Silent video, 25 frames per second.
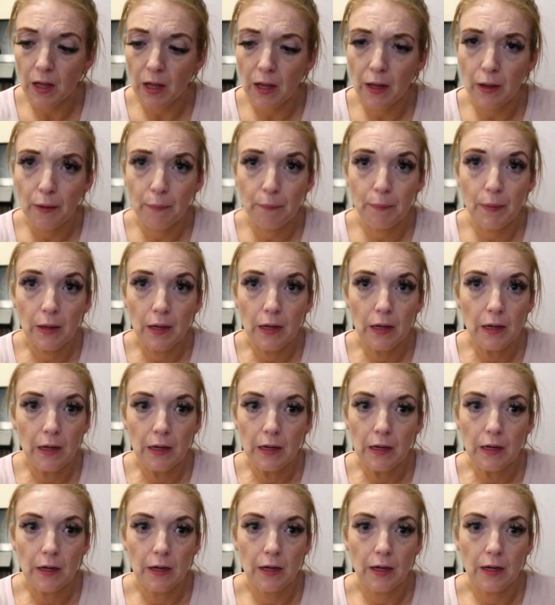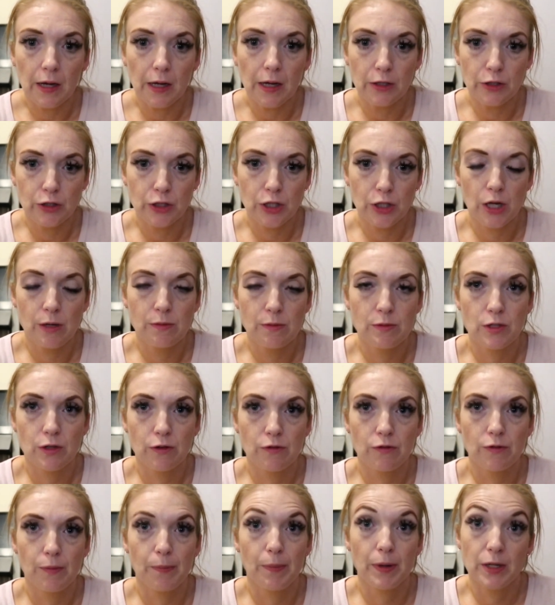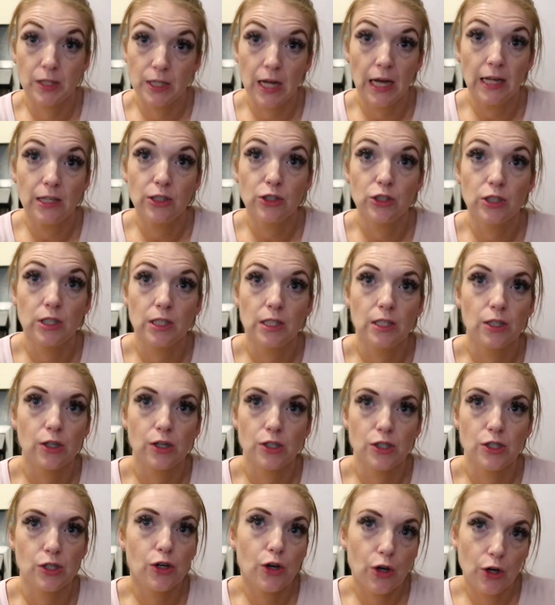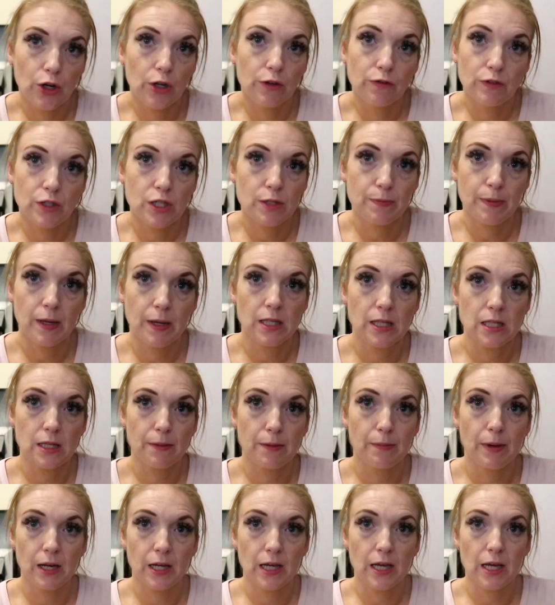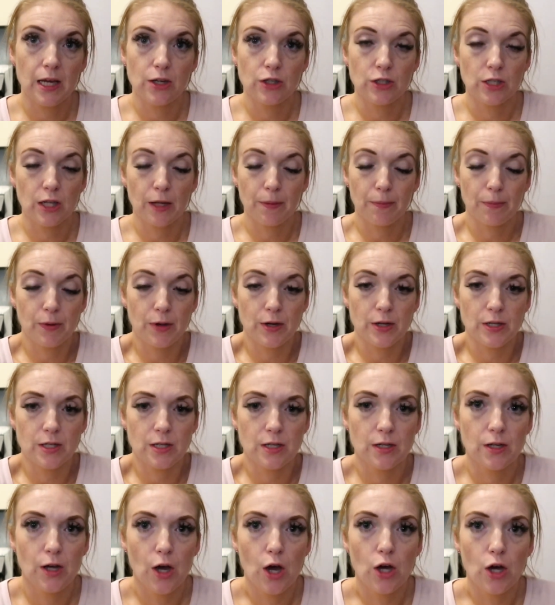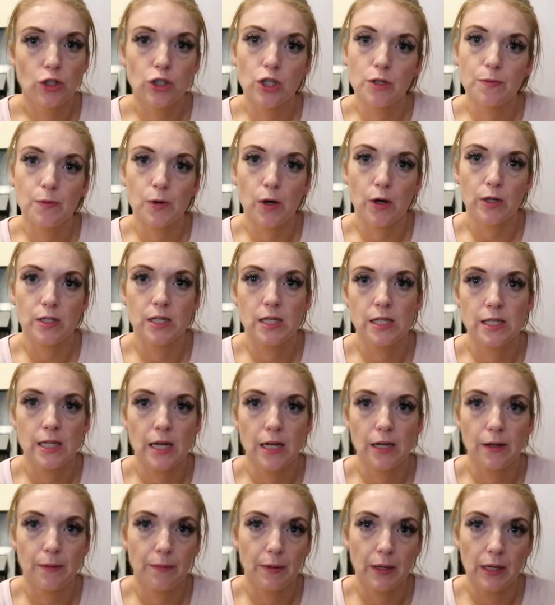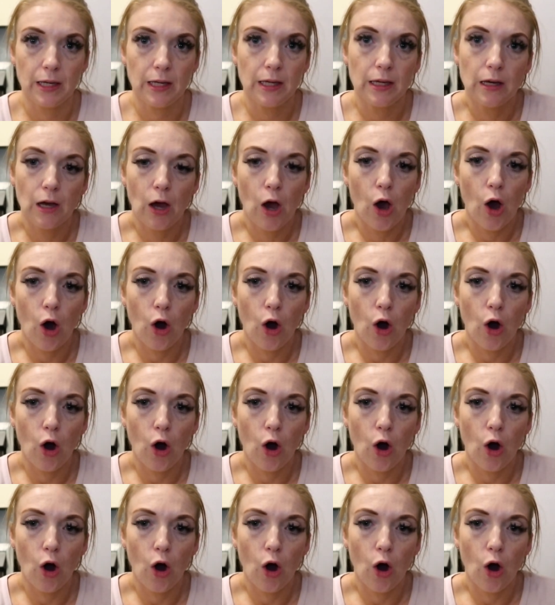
in terms of potentially, because he could have dispensed that medication to that person, just because he said to me,